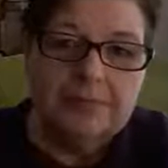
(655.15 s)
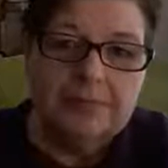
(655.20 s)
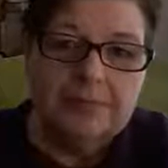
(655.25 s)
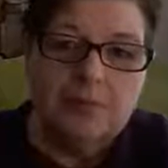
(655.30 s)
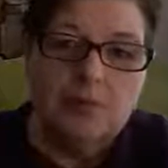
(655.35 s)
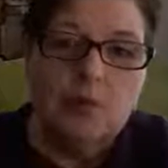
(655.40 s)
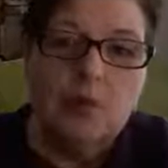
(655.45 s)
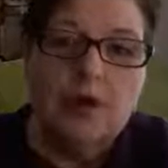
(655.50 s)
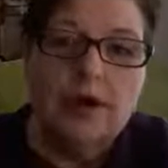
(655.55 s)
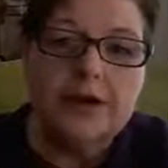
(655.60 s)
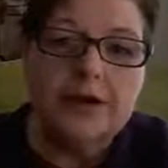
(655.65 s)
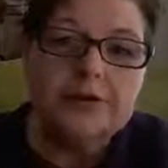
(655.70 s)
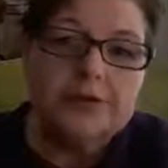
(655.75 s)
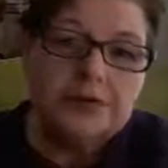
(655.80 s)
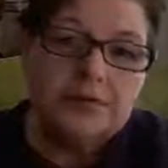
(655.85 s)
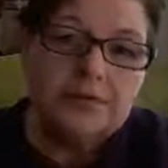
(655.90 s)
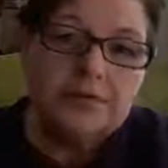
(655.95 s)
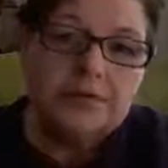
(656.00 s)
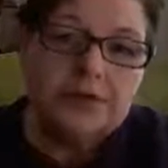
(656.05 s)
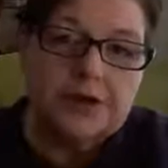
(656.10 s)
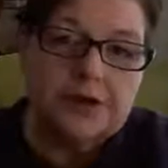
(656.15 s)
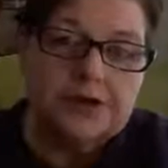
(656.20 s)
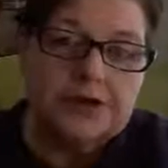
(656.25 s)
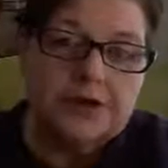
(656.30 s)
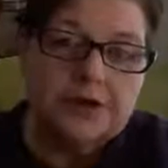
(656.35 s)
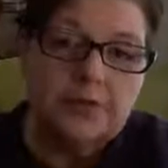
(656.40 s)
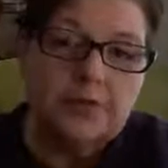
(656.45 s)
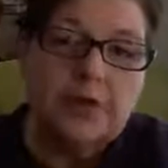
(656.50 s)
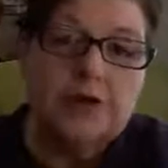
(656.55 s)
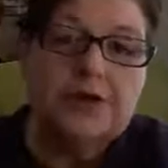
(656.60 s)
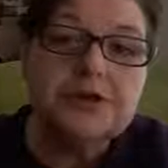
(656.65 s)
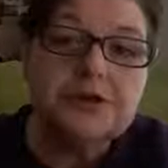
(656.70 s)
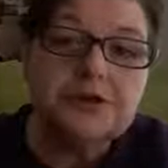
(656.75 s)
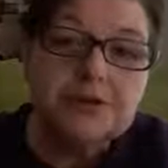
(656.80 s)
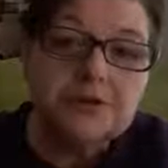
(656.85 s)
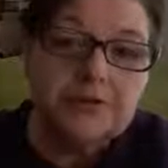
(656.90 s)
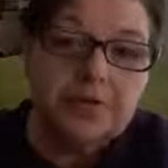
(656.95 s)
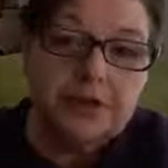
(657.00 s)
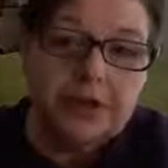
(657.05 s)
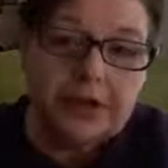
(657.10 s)
What is your vision? What is
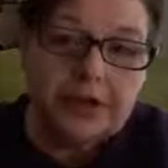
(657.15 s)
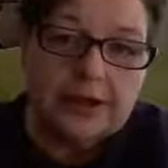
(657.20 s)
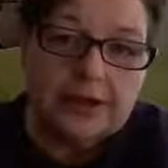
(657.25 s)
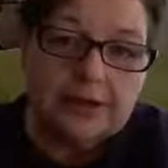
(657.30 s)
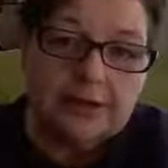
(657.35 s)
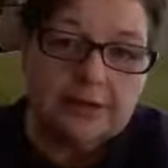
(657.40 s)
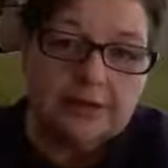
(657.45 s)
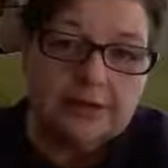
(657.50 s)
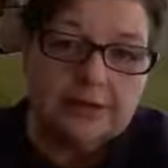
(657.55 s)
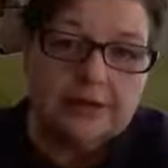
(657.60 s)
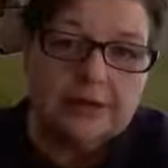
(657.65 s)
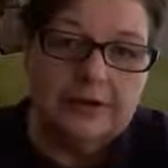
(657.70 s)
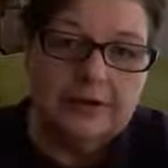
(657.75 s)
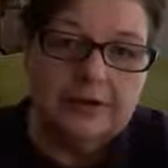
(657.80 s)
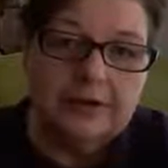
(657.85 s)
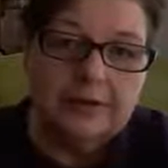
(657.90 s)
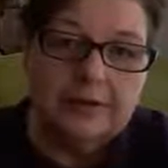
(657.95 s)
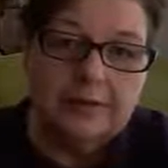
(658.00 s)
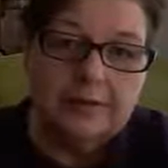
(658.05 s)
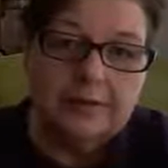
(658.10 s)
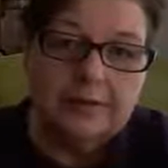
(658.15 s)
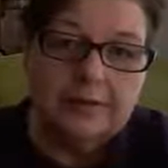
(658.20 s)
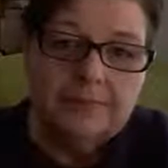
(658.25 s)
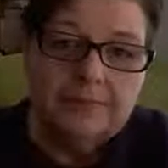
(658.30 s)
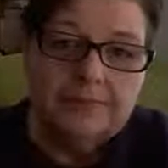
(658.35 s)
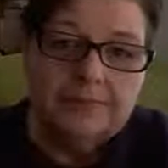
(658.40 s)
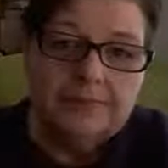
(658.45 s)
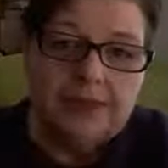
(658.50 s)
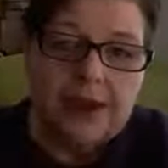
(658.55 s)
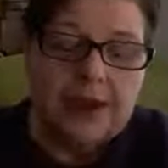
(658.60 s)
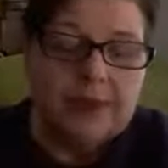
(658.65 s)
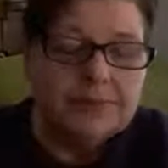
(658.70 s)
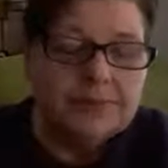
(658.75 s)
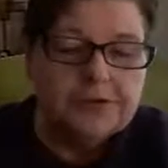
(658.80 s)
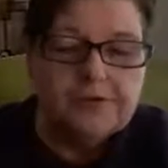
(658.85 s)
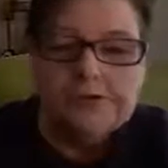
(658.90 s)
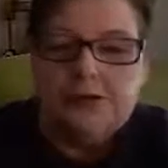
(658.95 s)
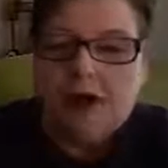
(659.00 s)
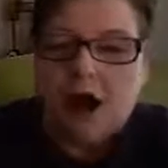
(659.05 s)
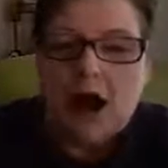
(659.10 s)
your plan? Have you
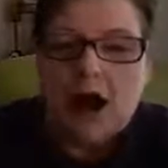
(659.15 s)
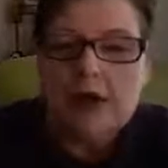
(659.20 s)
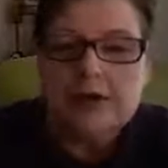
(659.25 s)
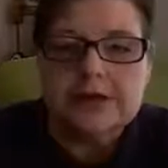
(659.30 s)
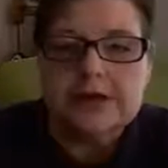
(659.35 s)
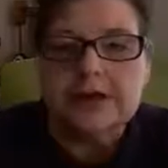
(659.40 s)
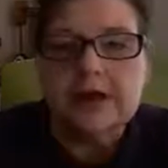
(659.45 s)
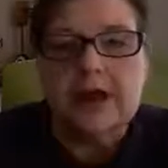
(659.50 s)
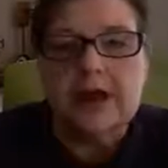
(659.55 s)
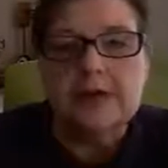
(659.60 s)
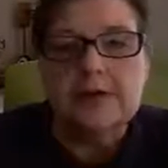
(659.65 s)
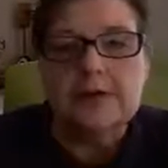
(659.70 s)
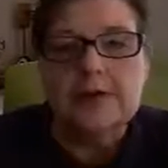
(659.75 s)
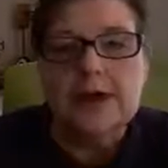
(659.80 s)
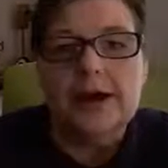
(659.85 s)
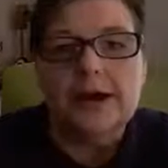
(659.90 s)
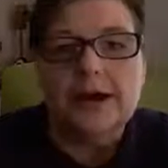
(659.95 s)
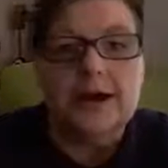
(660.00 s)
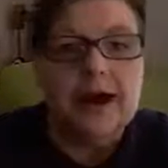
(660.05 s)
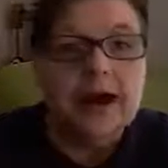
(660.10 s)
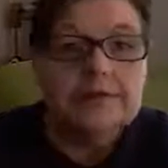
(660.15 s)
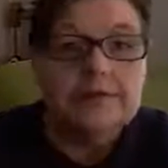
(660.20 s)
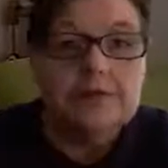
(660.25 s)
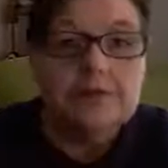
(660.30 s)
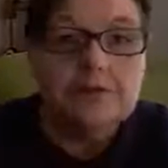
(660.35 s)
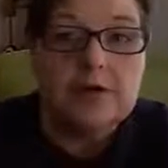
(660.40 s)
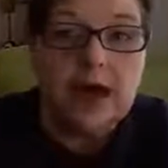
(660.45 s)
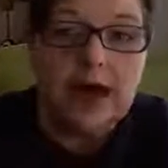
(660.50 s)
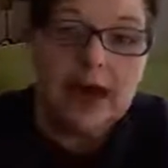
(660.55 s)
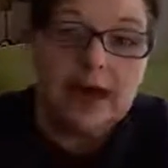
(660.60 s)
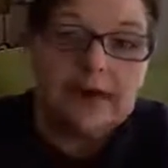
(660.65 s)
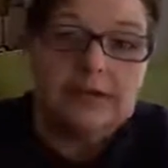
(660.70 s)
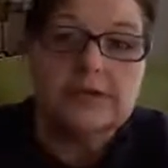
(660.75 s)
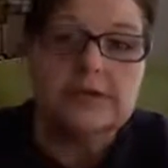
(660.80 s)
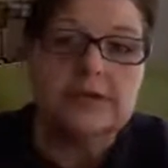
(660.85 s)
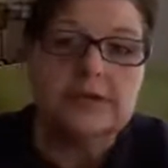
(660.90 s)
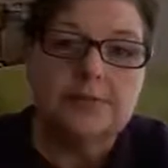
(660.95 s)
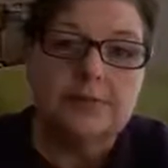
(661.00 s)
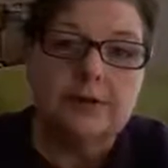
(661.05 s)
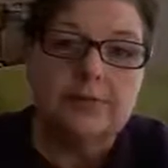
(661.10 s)
talked to God about it? Have you asked
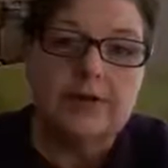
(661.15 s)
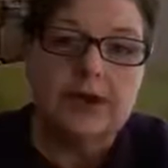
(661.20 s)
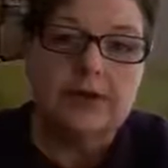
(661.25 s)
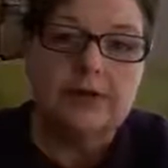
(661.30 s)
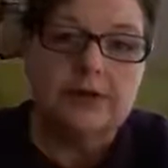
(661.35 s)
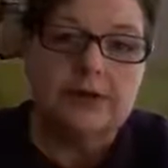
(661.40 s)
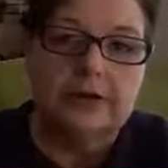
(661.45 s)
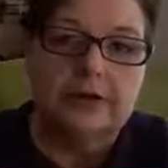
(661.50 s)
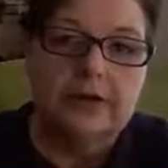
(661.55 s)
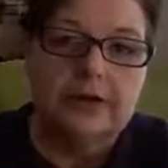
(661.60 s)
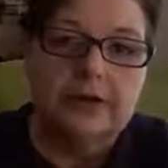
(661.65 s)
Him about it?